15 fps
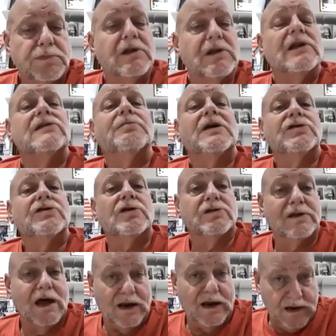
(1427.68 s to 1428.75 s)
But let's make sure
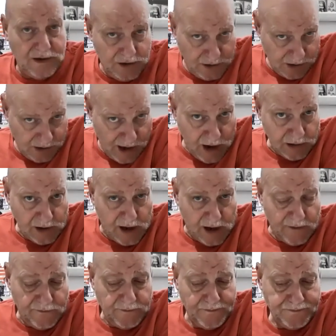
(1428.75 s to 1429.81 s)
it's not in our
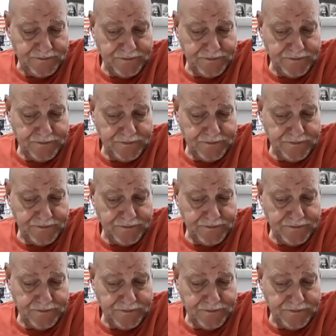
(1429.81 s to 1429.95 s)
life.